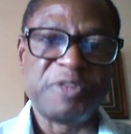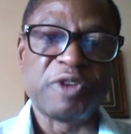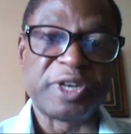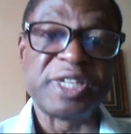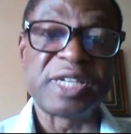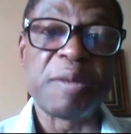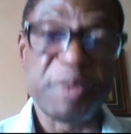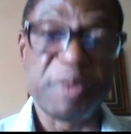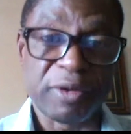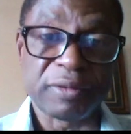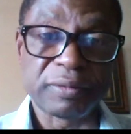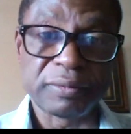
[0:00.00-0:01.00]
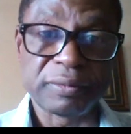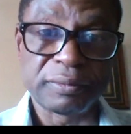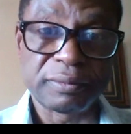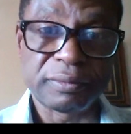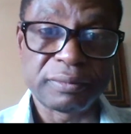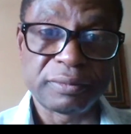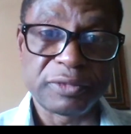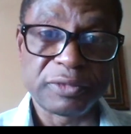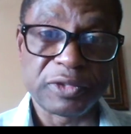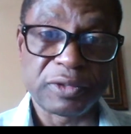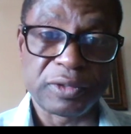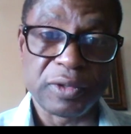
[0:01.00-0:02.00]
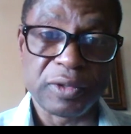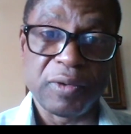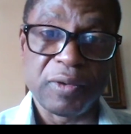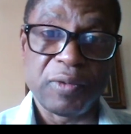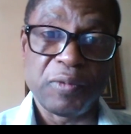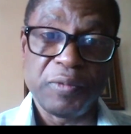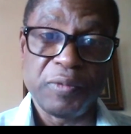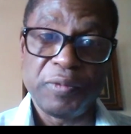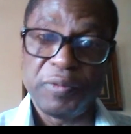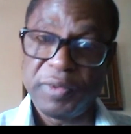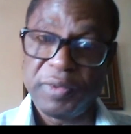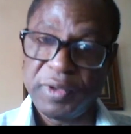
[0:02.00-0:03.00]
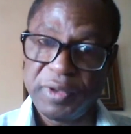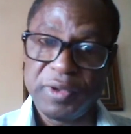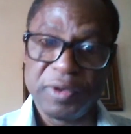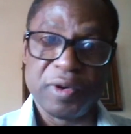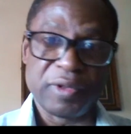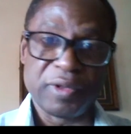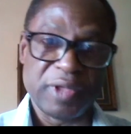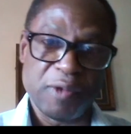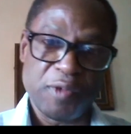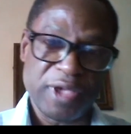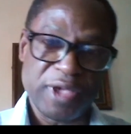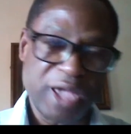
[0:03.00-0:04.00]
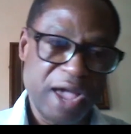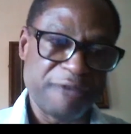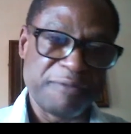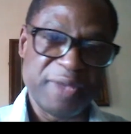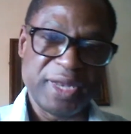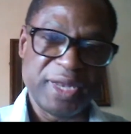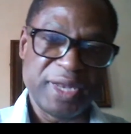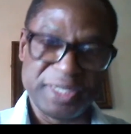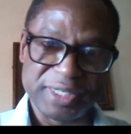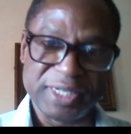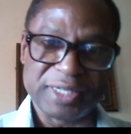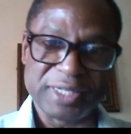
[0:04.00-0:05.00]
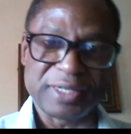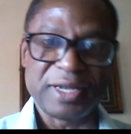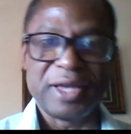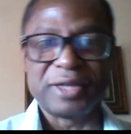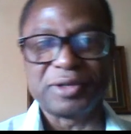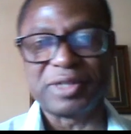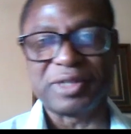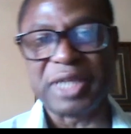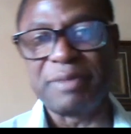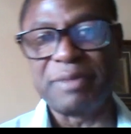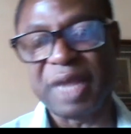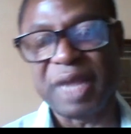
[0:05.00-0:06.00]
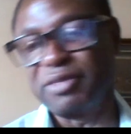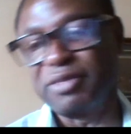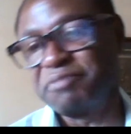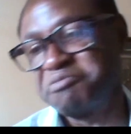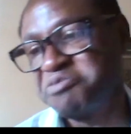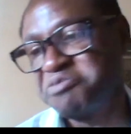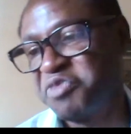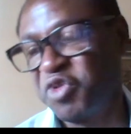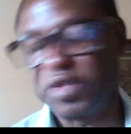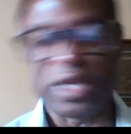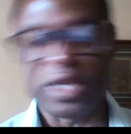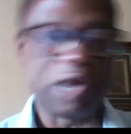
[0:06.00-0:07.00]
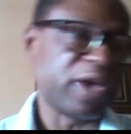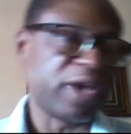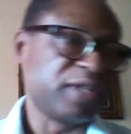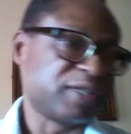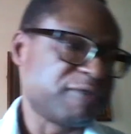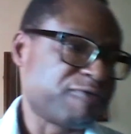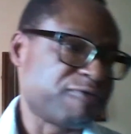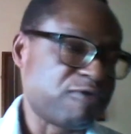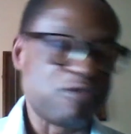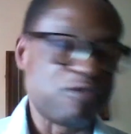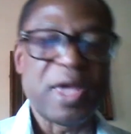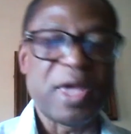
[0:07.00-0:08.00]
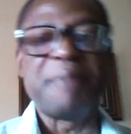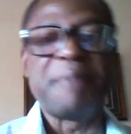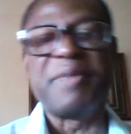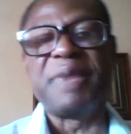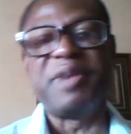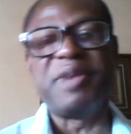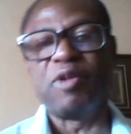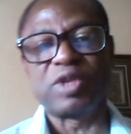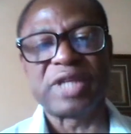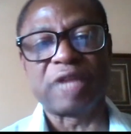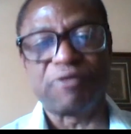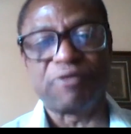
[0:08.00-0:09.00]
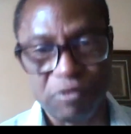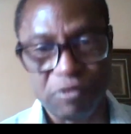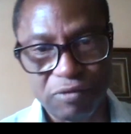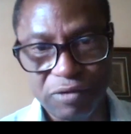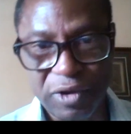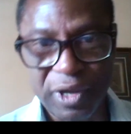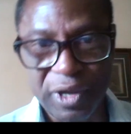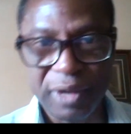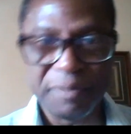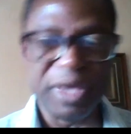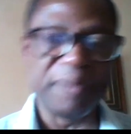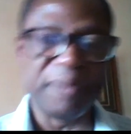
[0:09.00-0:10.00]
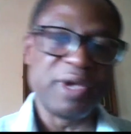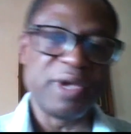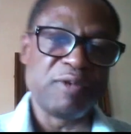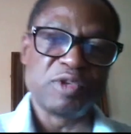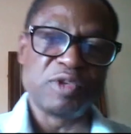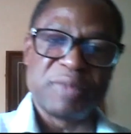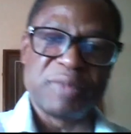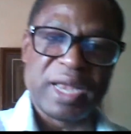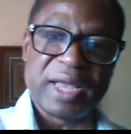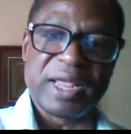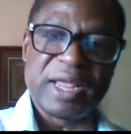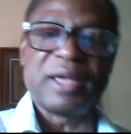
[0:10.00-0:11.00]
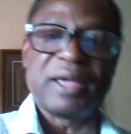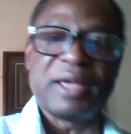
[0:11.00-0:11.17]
December. So, we have many diseases. So sometimes we say, okay, it's a flu. Maybe it was not flu. Maybe it was malaria.